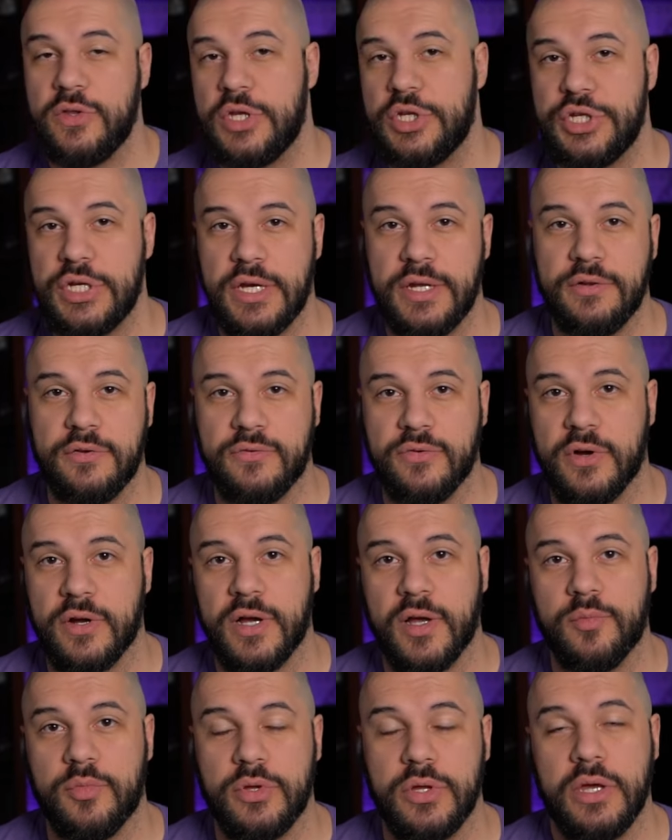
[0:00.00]
the channel for a
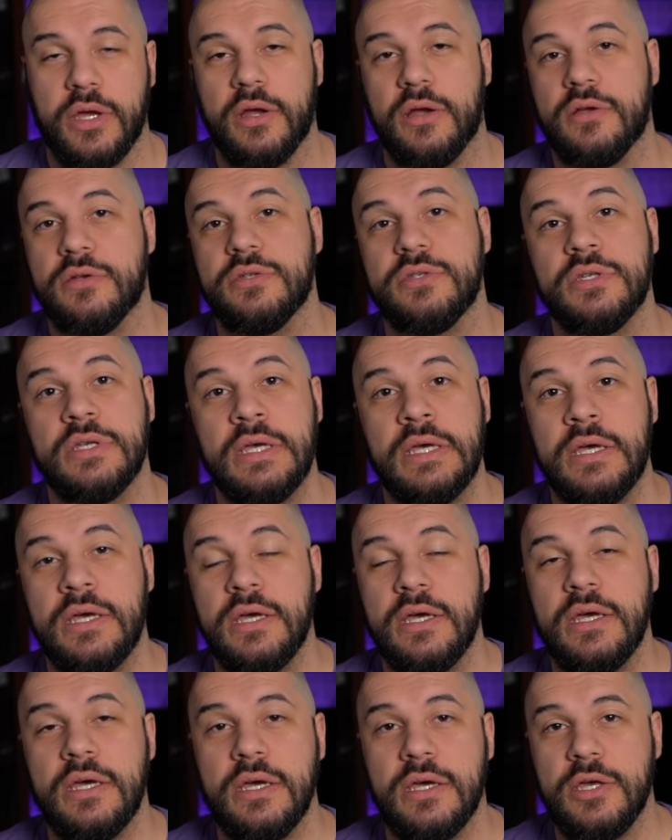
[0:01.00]
couple of years,
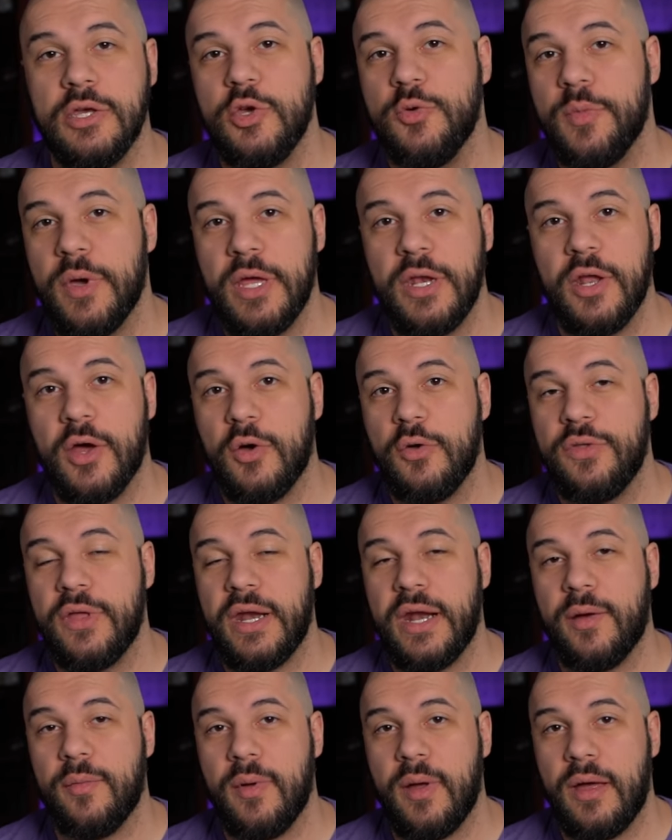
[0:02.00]
you may know
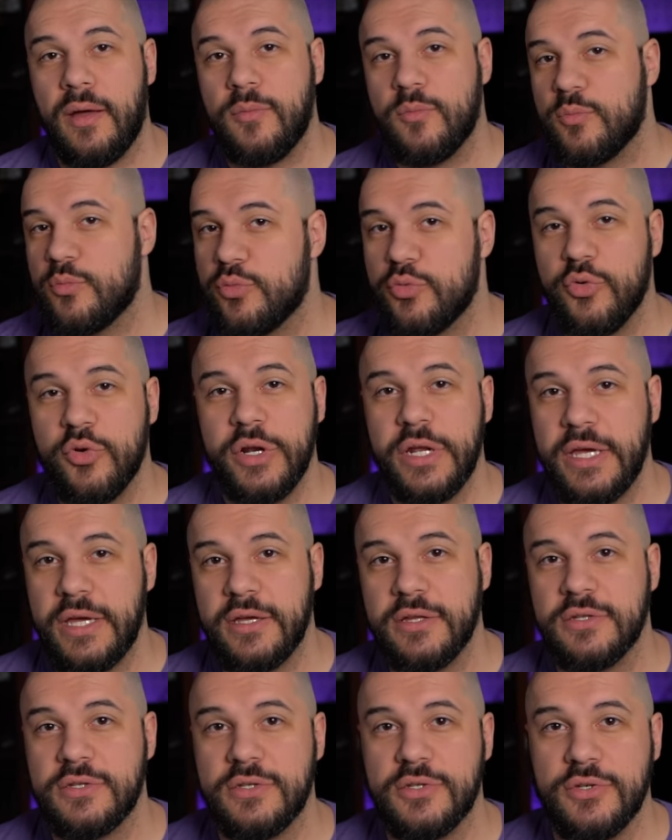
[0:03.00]
that I'm pretty
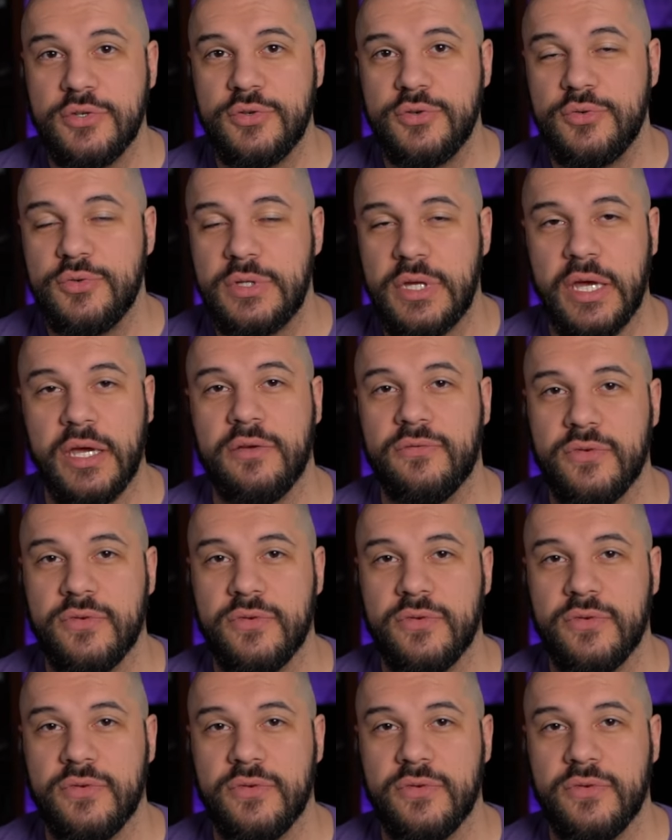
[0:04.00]
into taking